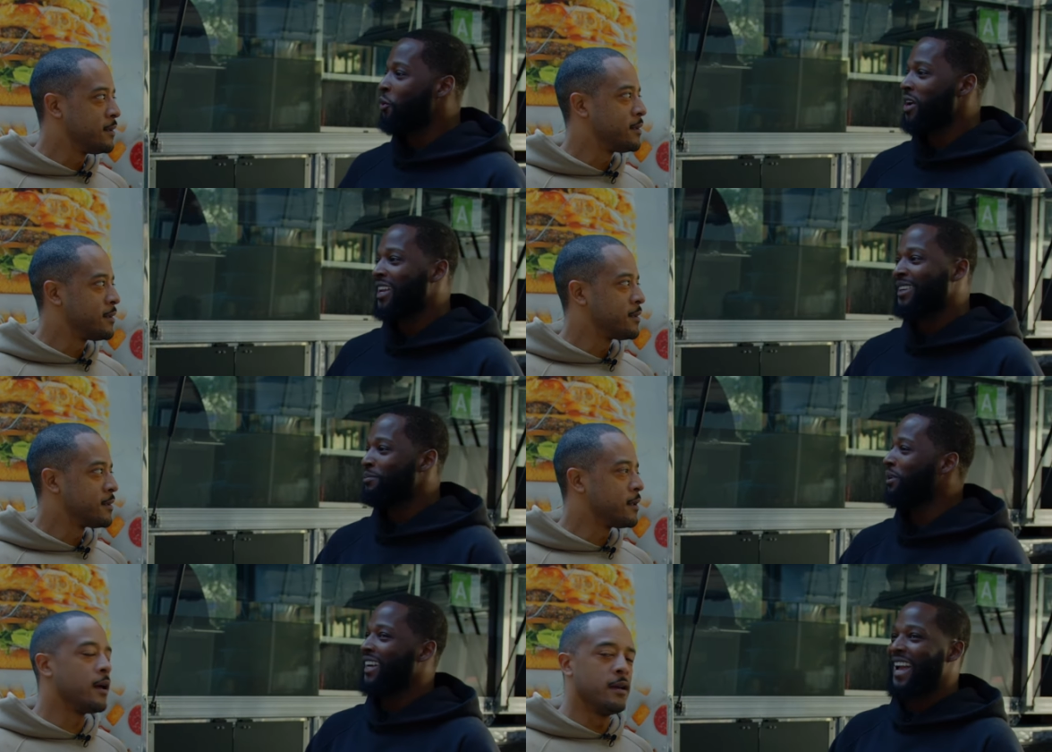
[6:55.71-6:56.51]
Speaker 1: a
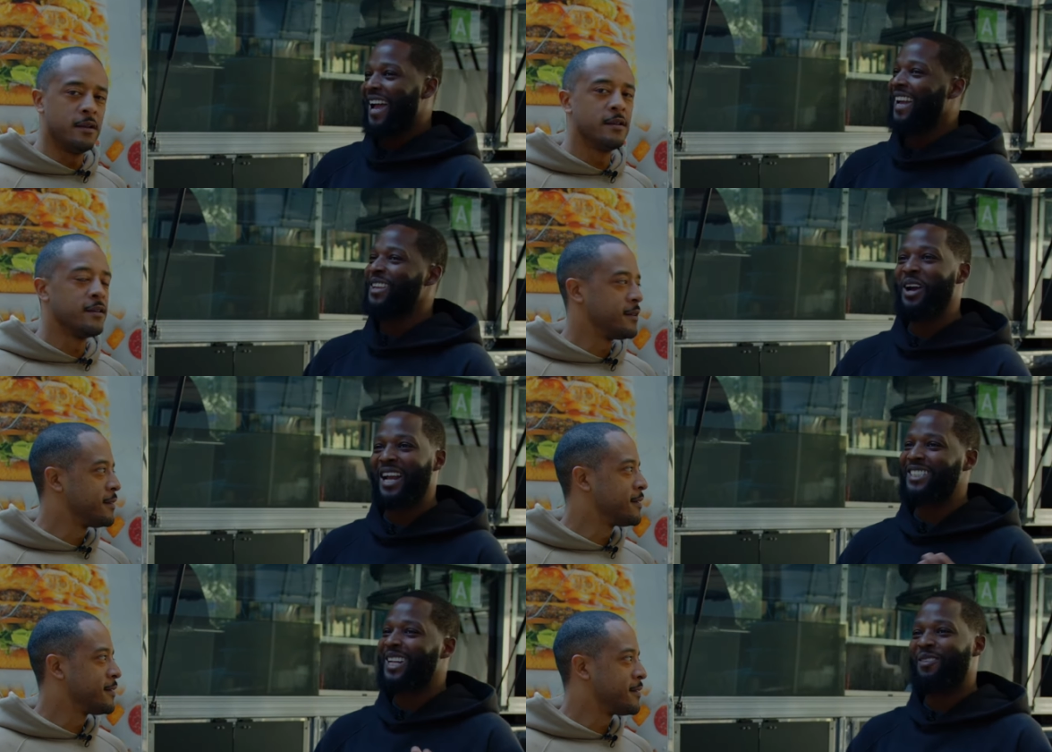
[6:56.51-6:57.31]
win, but yeah. hey, you
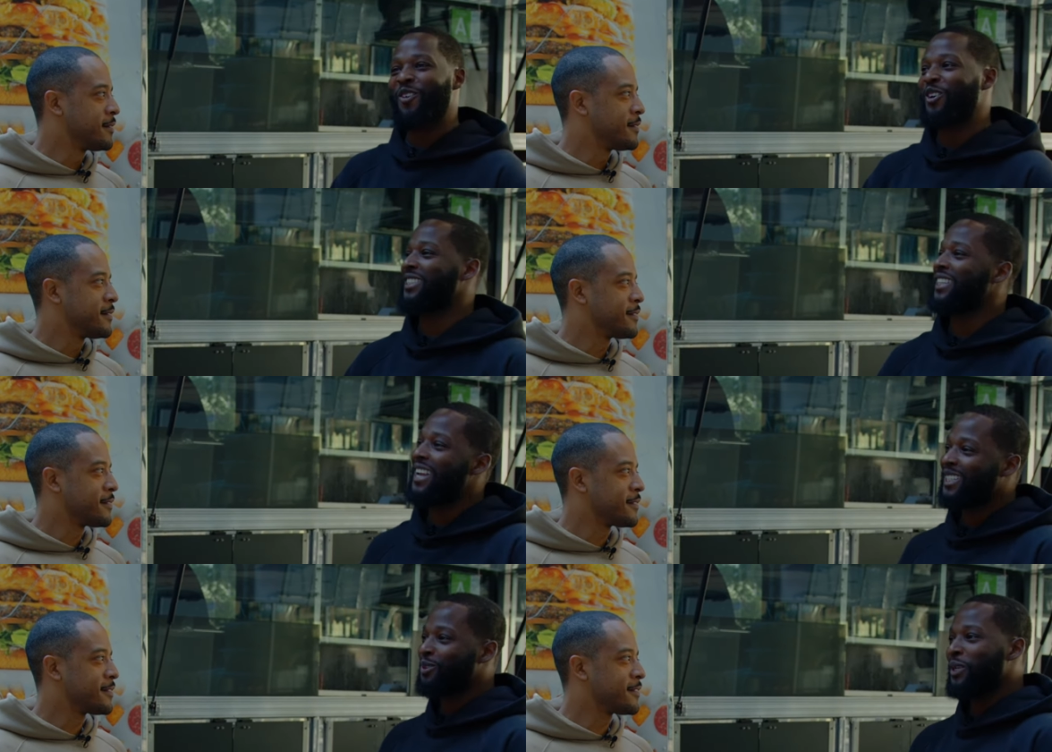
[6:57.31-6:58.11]
got to stay focused the
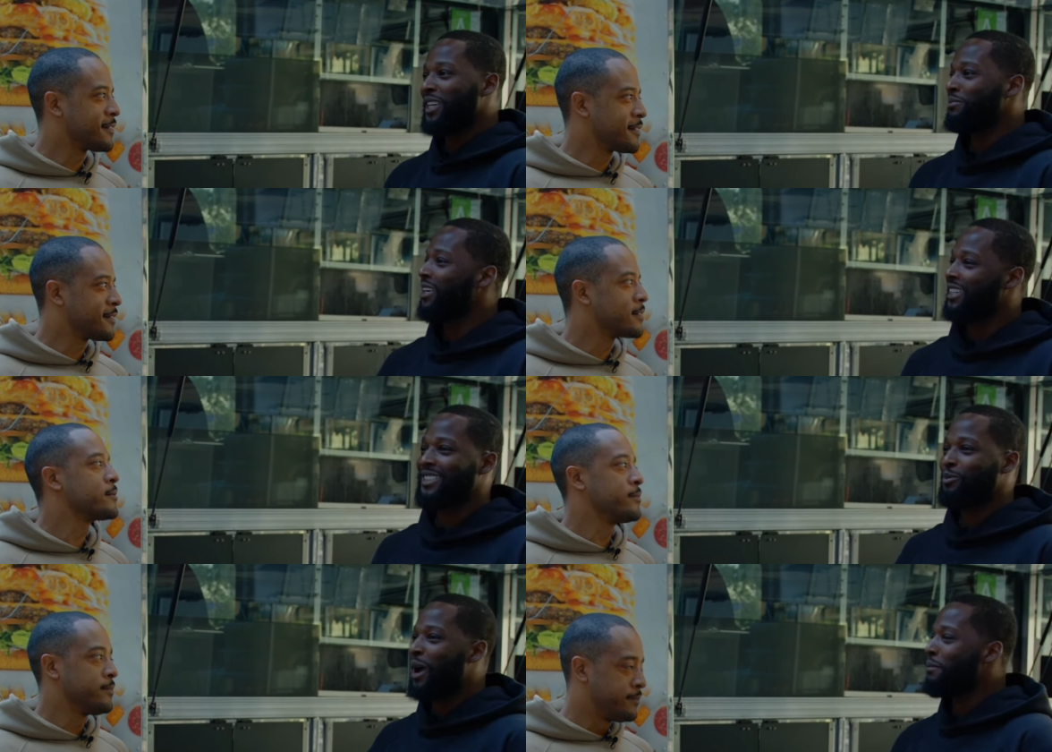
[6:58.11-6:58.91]
next week
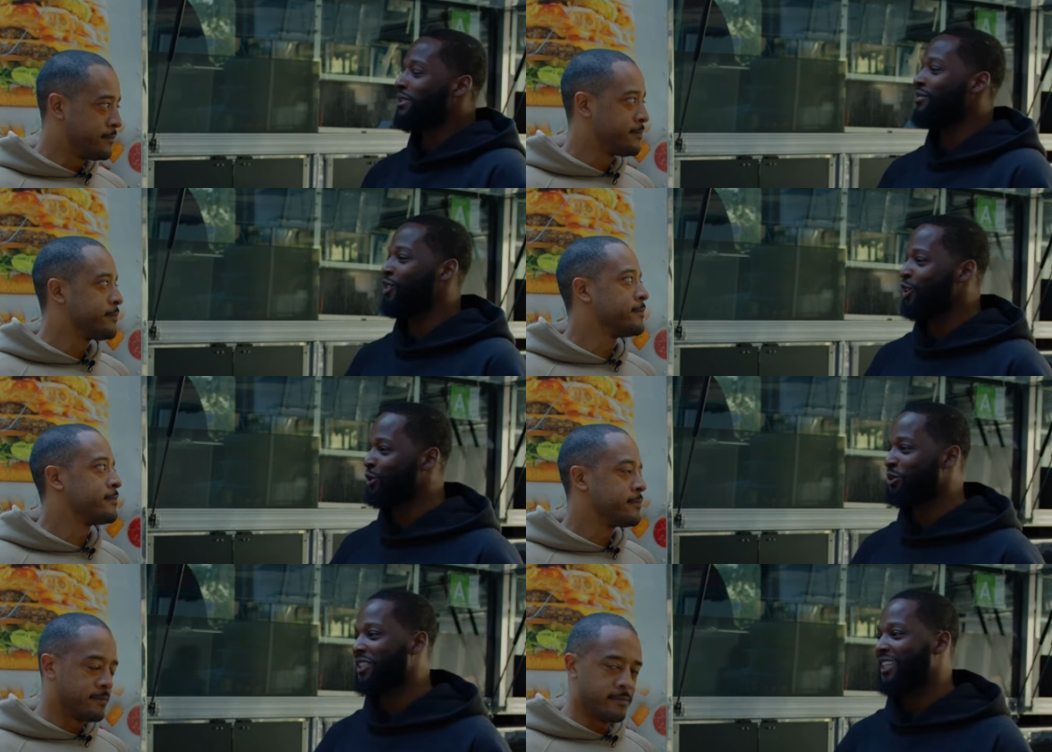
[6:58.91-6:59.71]
because what happens if you
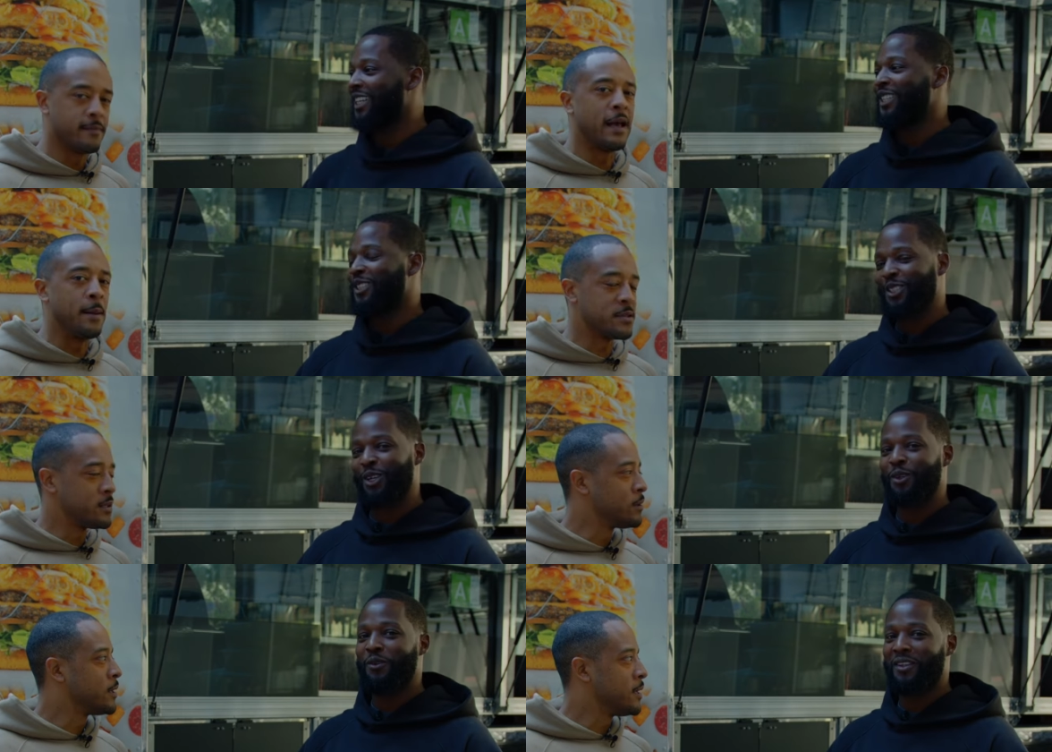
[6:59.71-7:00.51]
lose?
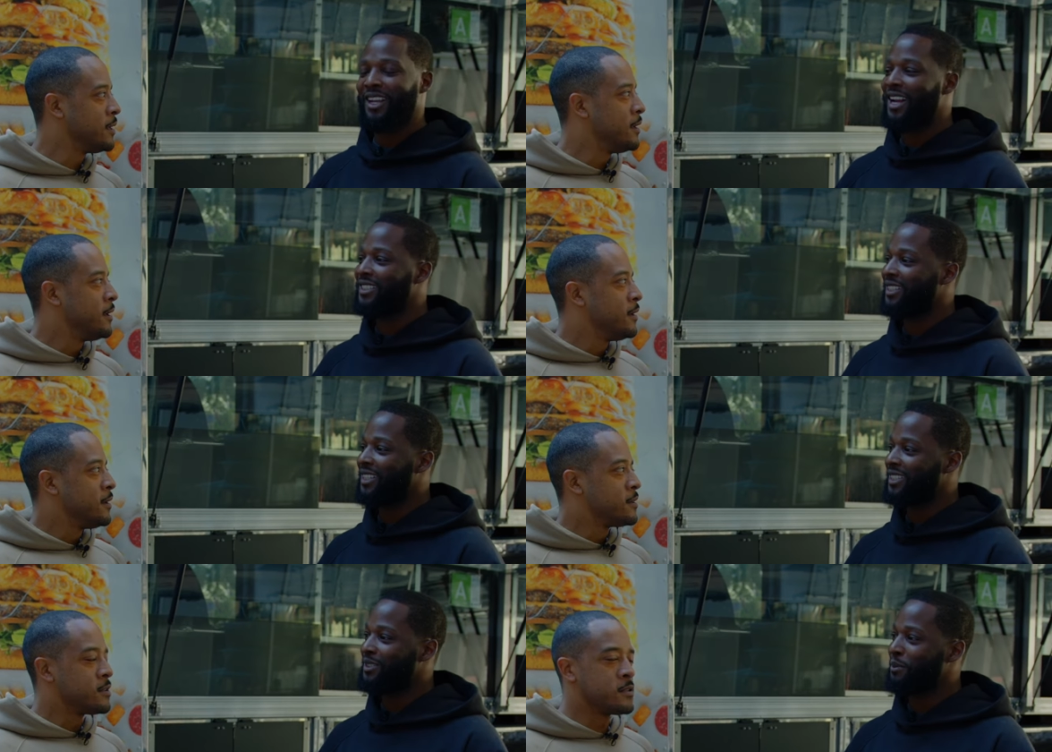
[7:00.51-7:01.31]
Absolutely. So, yeah, that's
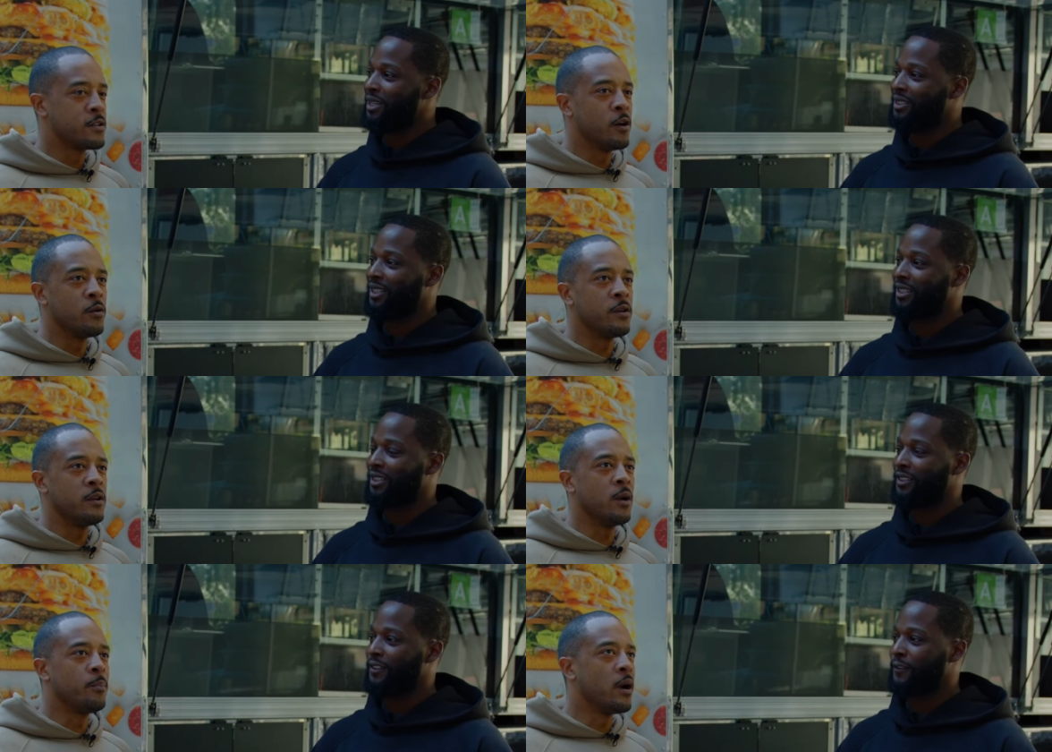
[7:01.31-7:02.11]
the that's the mindset. So
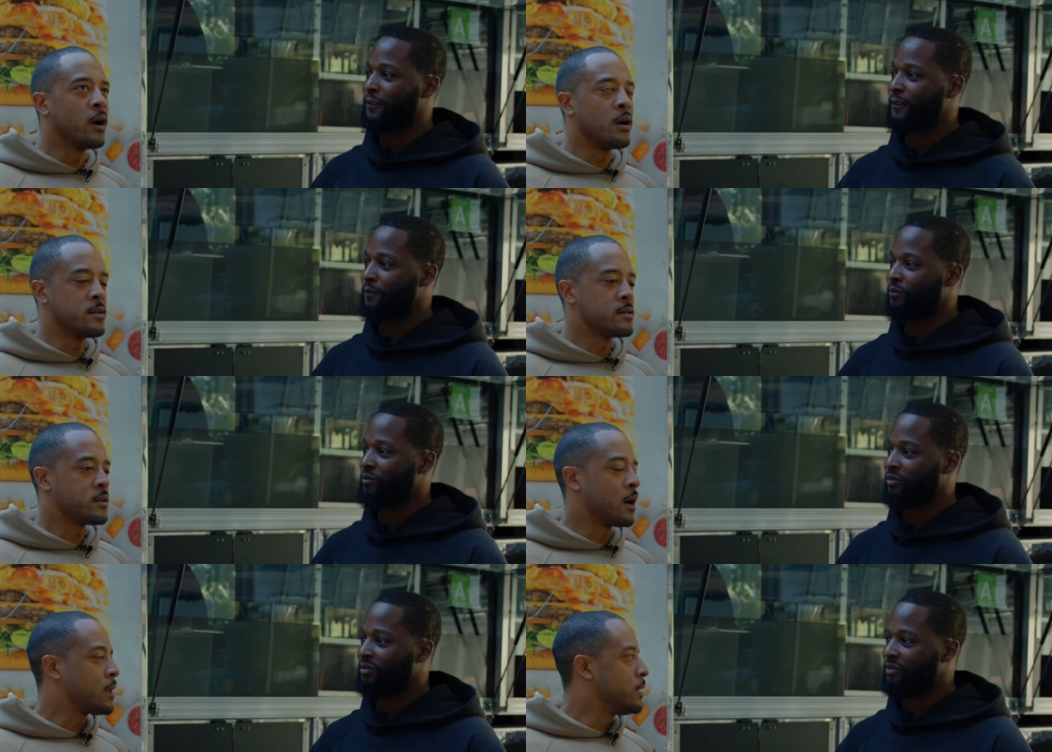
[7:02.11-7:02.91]
Speaker 2: your
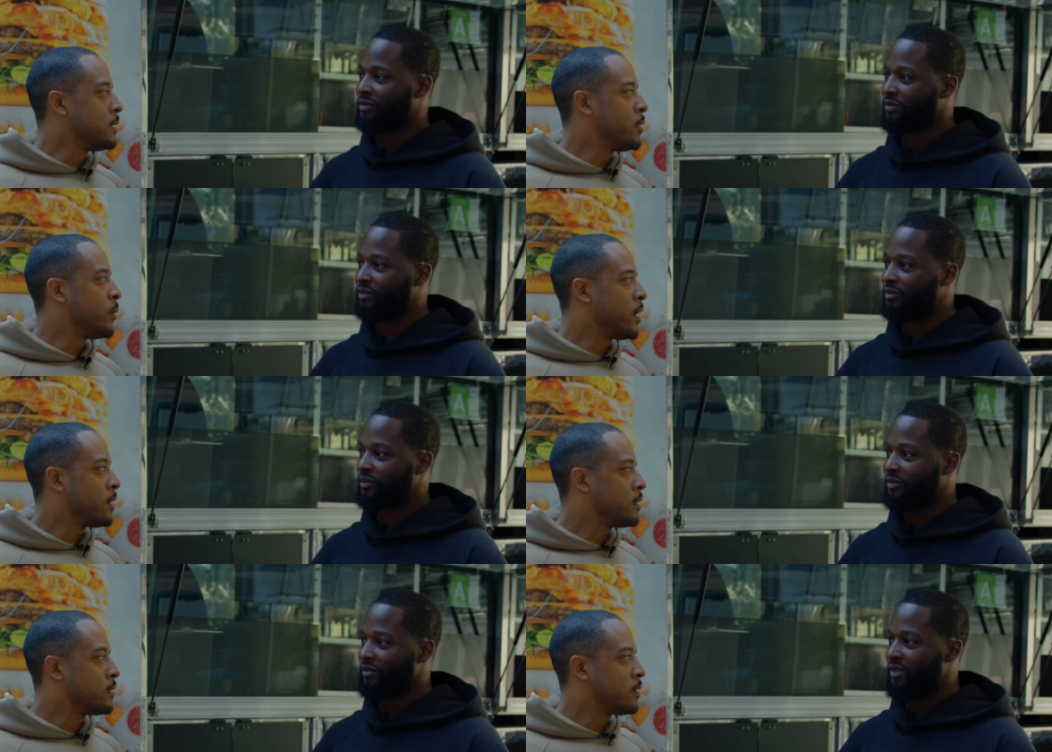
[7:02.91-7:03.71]
burgers are clearly
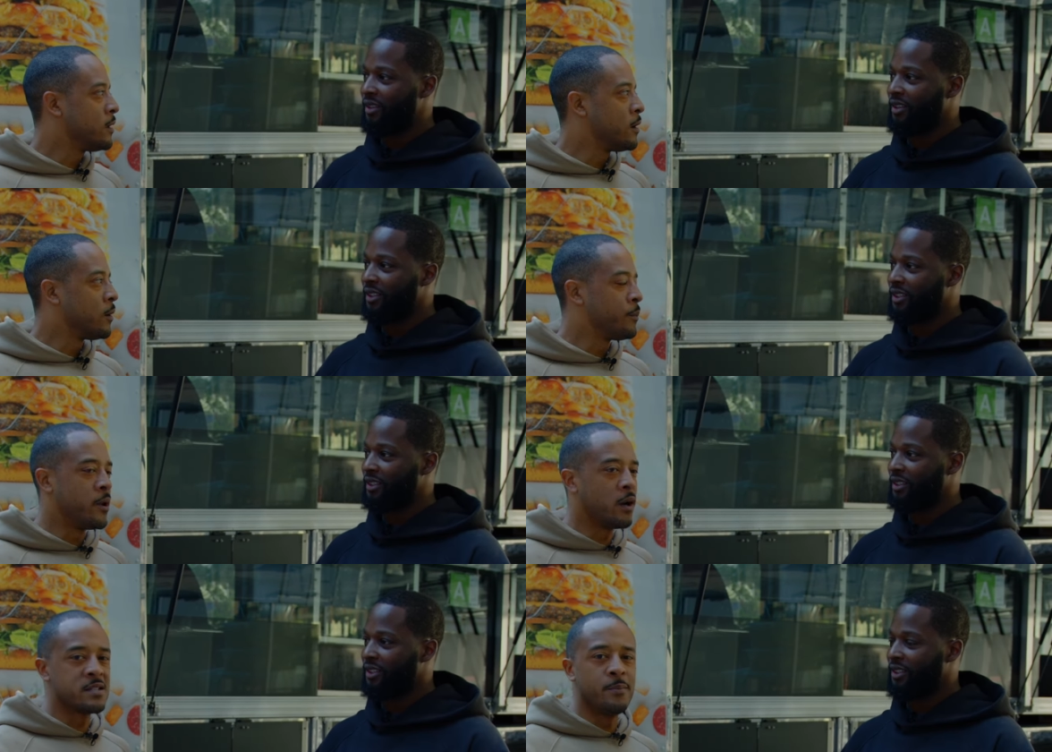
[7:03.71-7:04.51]
winning. You know,
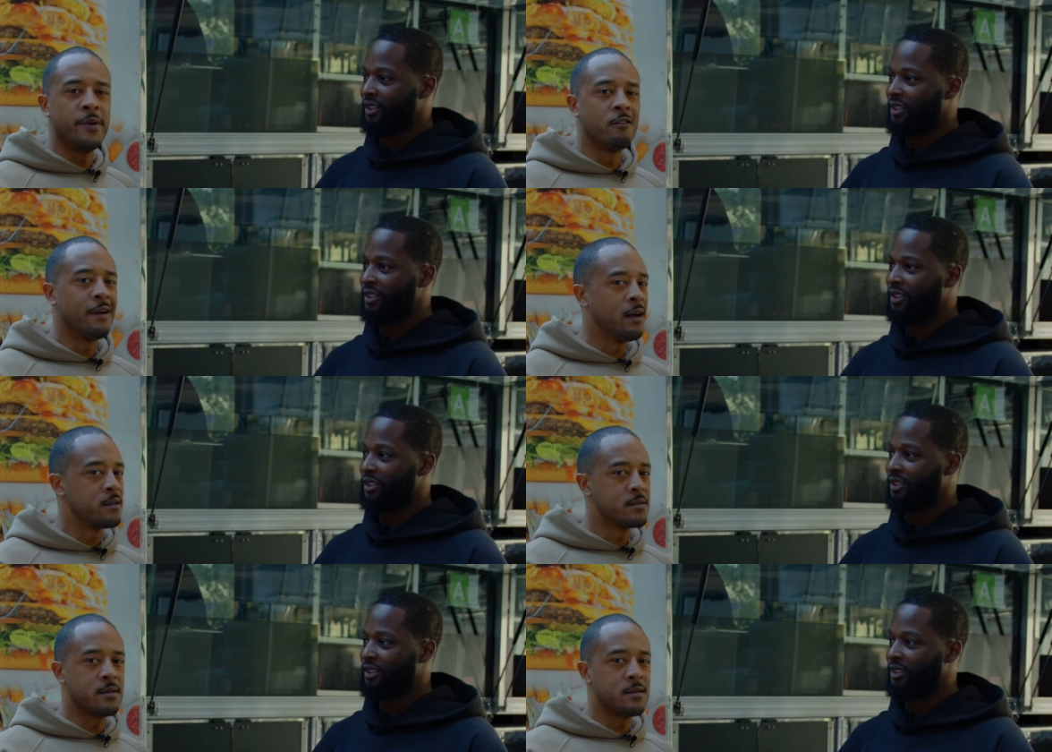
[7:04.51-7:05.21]
and burgers have been around